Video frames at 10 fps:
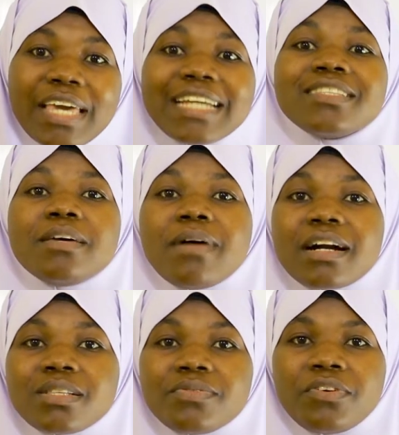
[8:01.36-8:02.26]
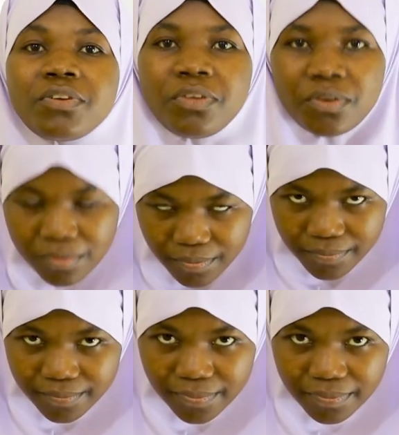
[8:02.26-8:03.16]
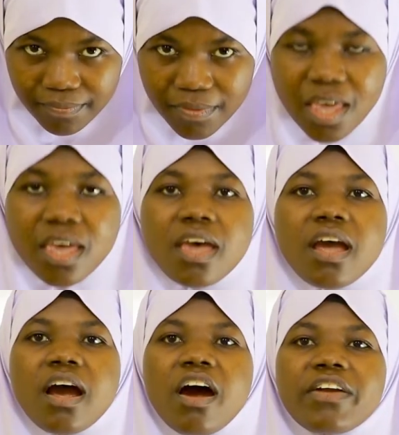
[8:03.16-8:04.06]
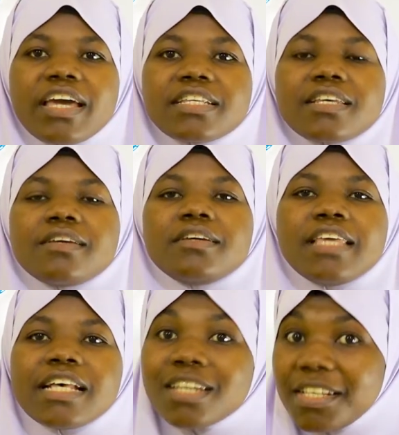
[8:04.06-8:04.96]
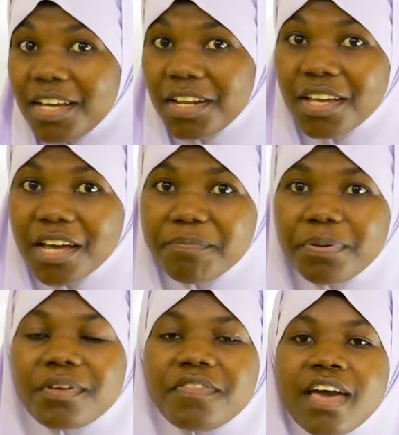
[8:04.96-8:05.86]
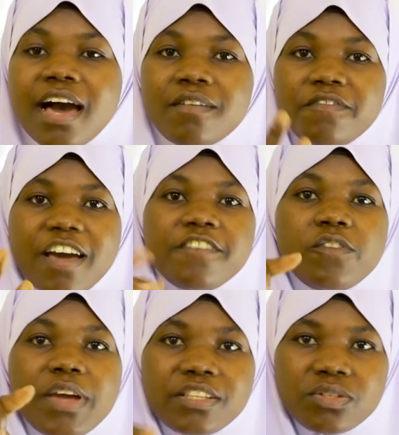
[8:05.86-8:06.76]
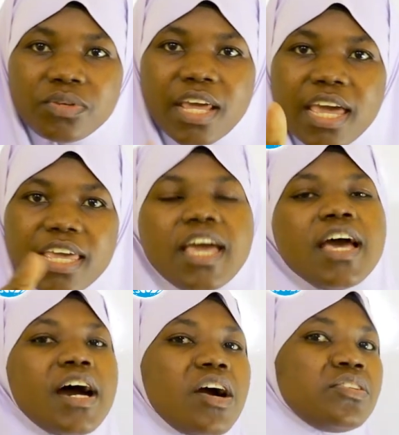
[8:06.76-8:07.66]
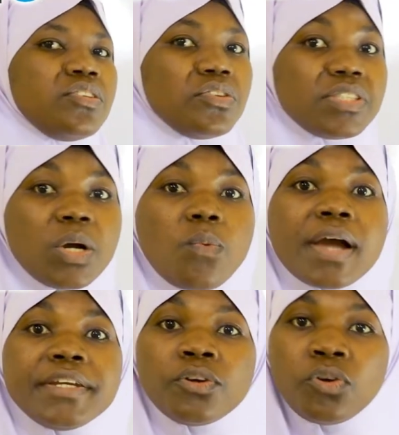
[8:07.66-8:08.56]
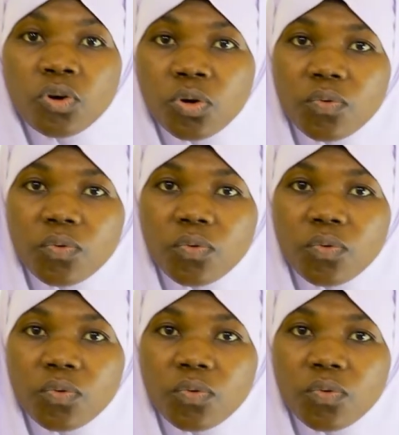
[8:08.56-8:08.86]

get the bags for you. All right, just as a recap, there are 5 ways today how to use the word go.